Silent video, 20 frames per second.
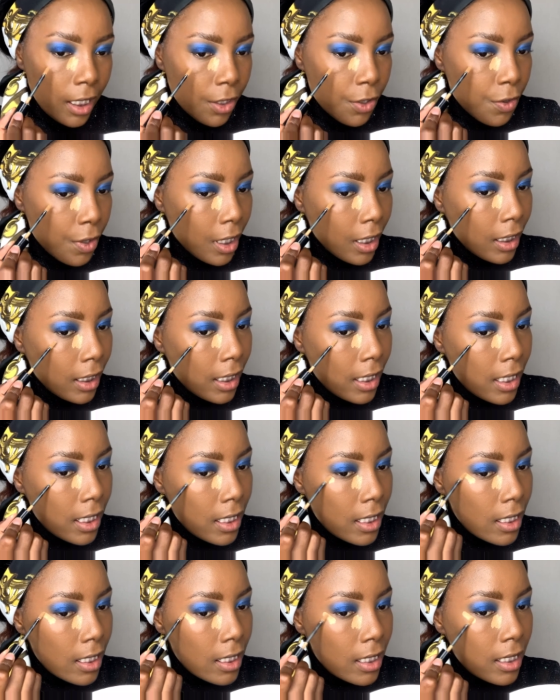drink
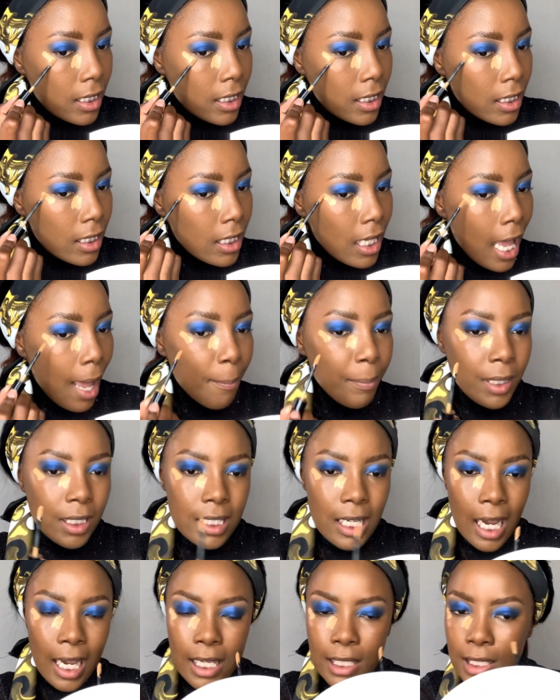is
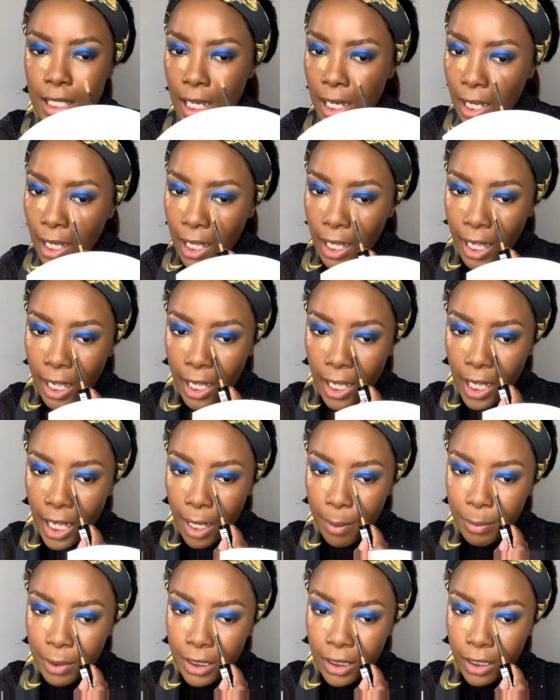appetizer, I
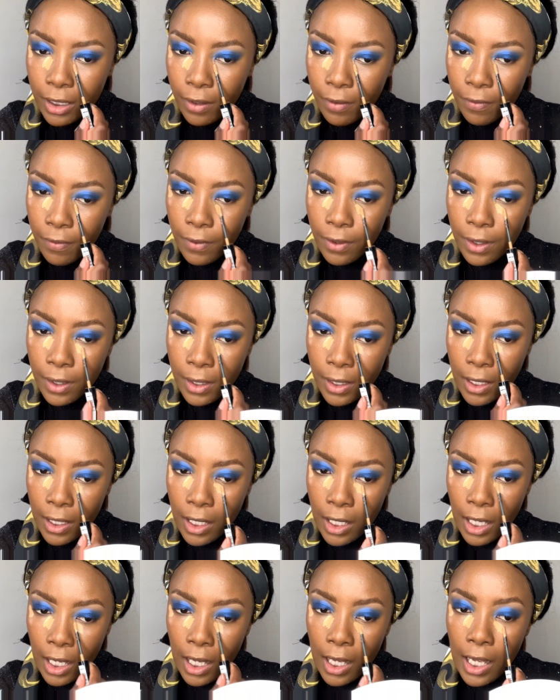believe.
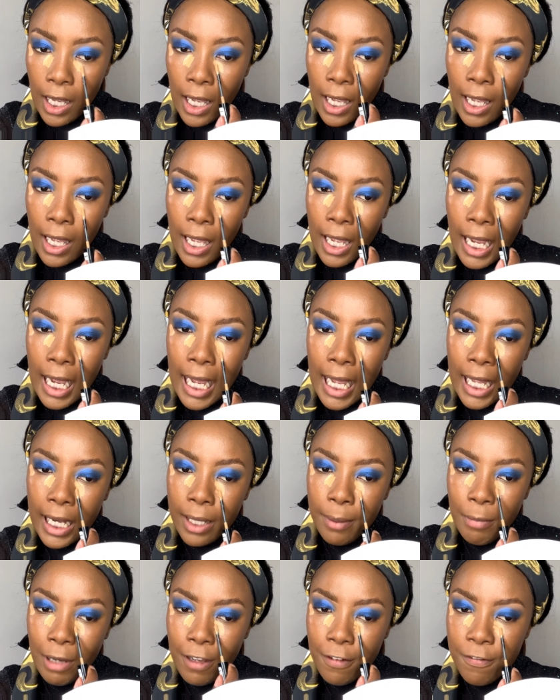And
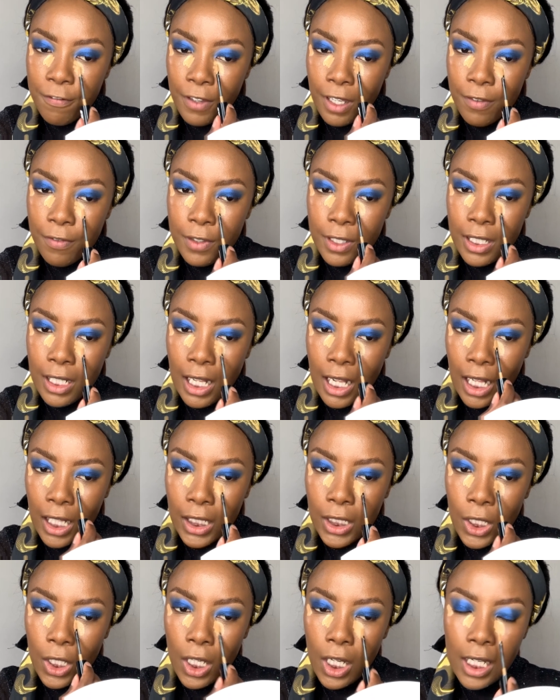my favorite
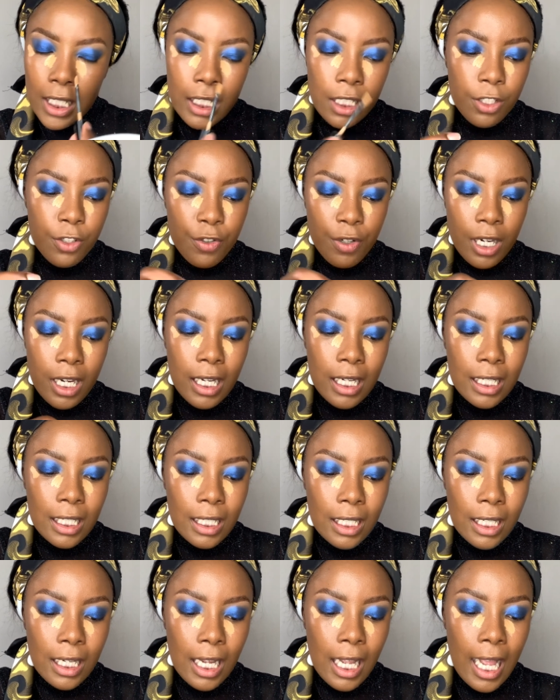alcoholic
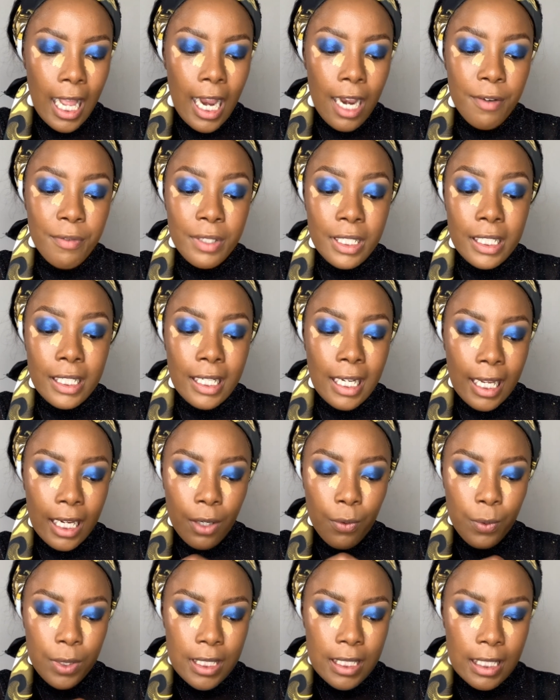drink, I really like
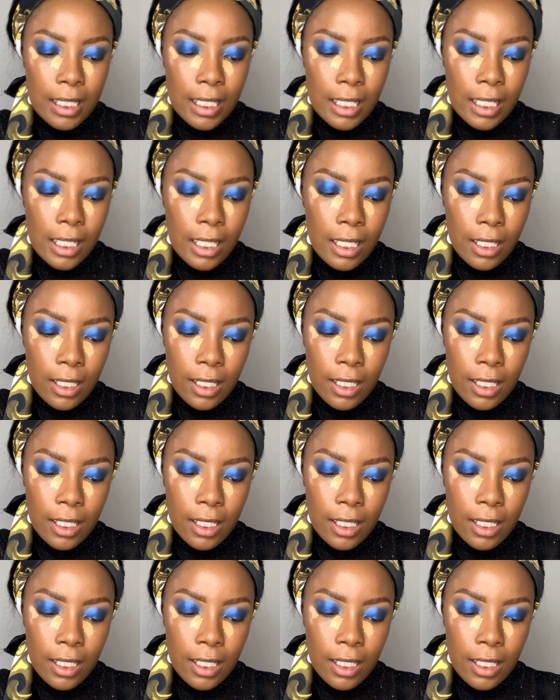whiskey.